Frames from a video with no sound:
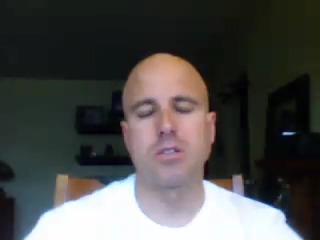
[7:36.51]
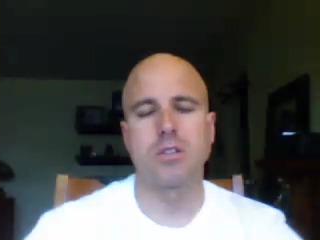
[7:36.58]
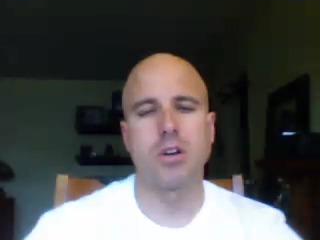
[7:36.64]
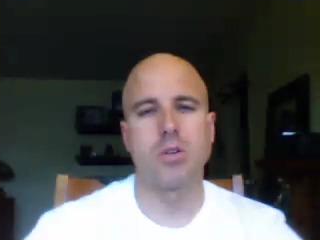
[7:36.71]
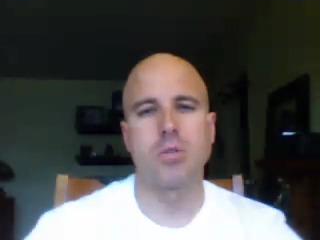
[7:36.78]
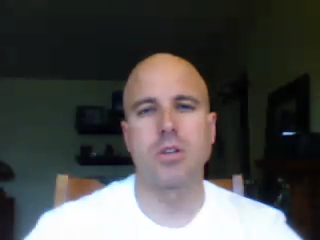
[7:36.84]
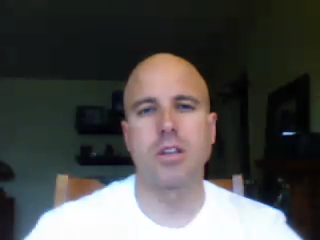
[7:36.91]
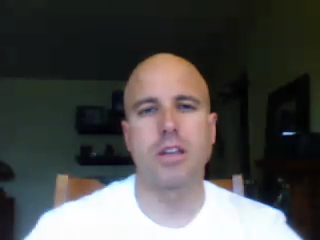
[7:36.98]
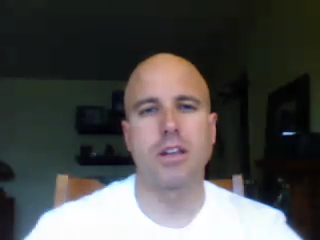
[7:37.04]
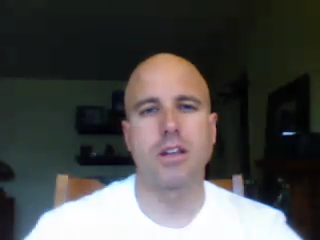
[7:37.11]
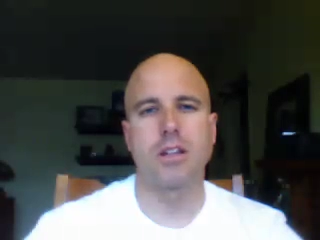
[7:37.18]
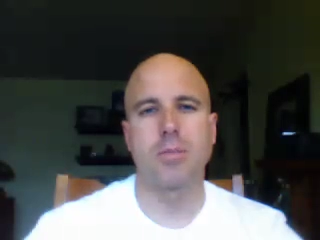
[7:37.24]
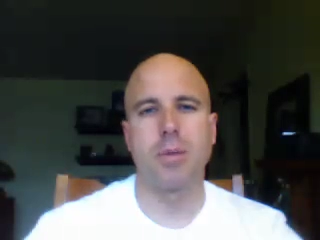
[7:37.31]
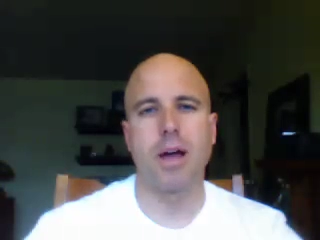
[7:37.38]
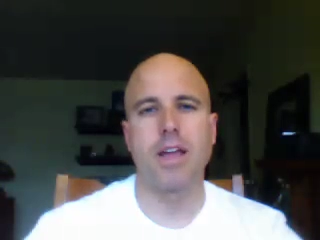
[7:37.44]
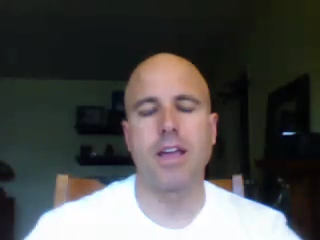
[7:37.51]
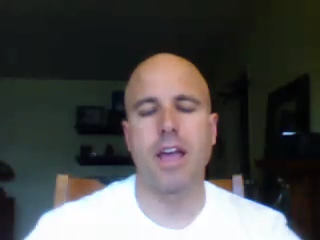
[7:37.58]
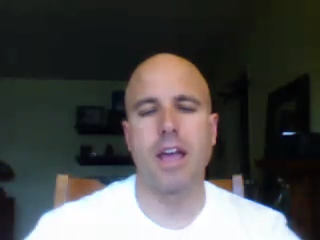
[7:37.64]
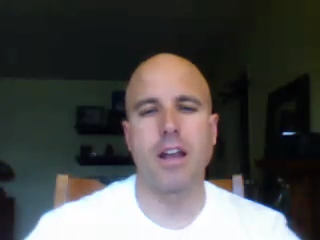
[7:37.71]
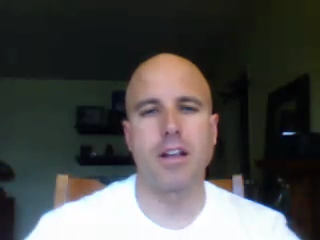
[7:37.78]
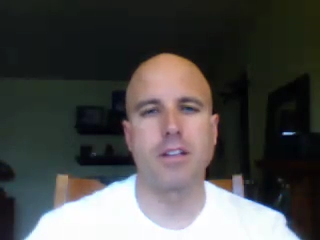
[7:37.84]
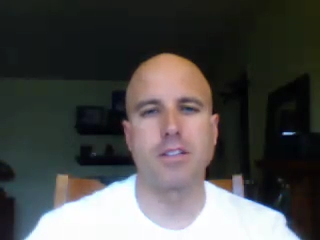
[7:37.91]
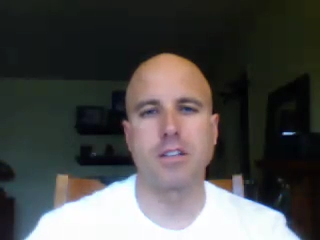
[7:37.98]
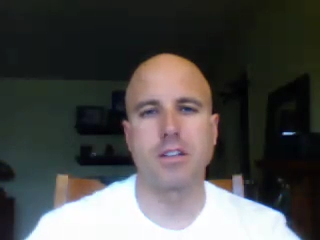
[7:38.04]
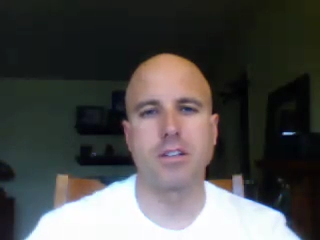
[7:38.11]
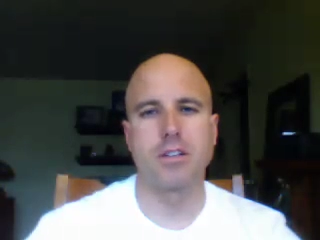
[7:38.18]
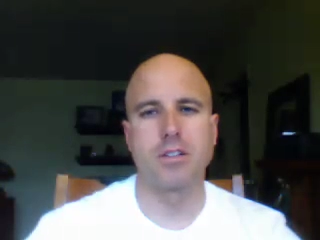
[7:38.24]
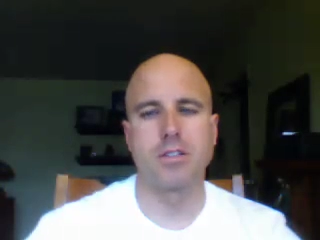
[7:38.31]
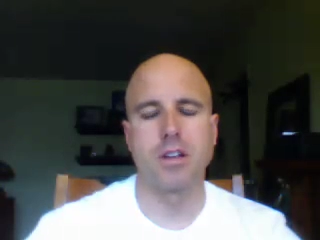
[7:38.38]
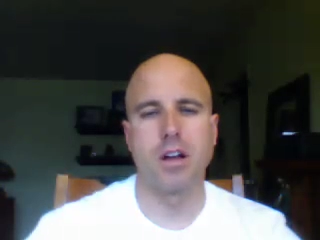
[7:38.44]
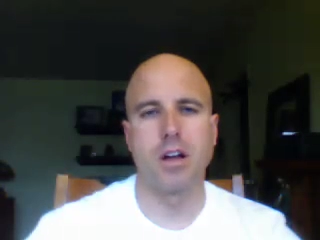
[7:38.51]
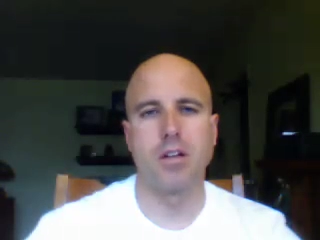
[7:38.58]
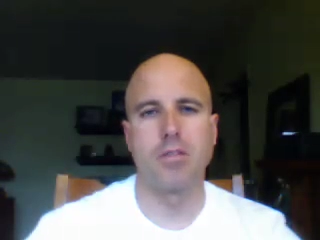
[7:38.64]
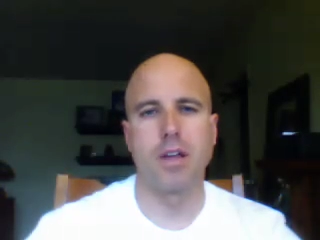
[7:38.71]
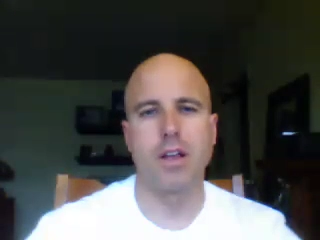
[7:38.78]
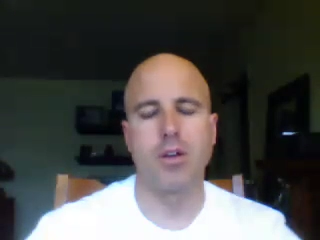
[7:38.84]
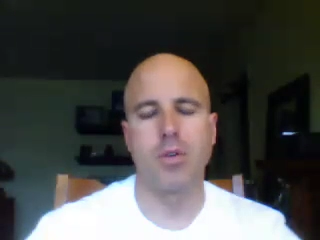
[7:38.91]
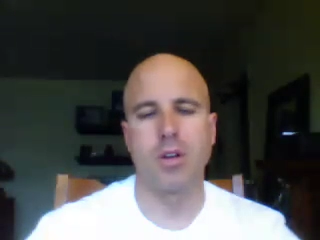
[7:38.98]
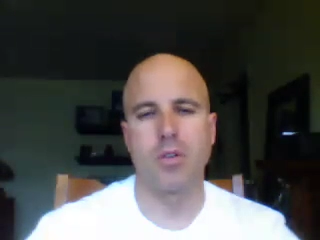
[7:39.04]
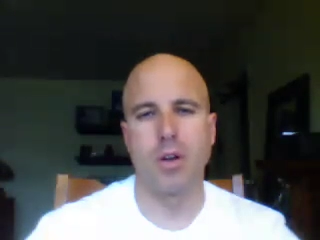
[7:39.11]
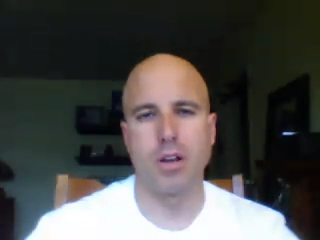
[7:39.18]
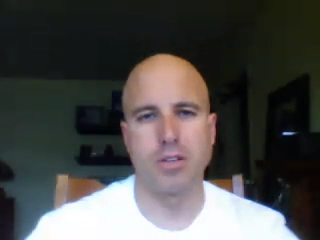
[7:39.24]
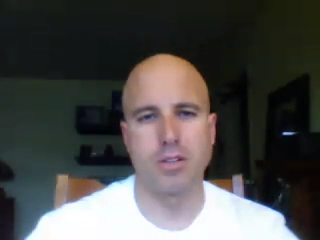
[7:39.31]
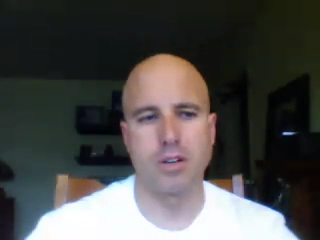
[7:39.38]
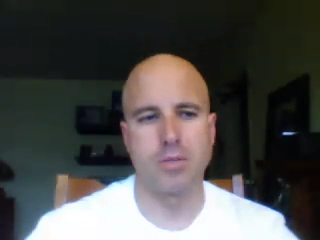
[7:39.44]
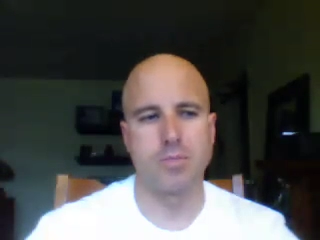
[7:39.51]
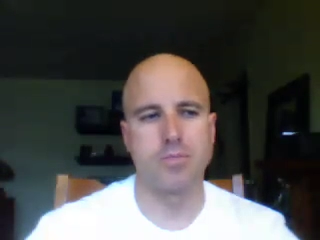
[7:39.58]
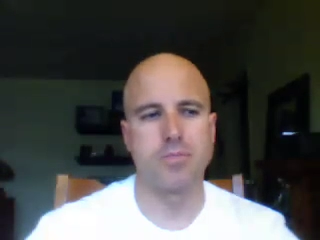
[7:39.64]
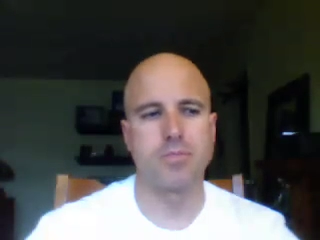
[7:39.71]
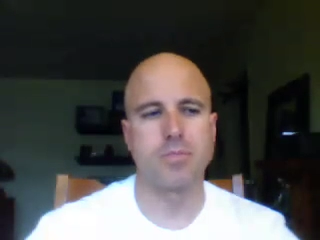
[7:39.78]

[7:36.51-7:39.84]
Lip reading: you don't need the bike handling skills of a crit racer.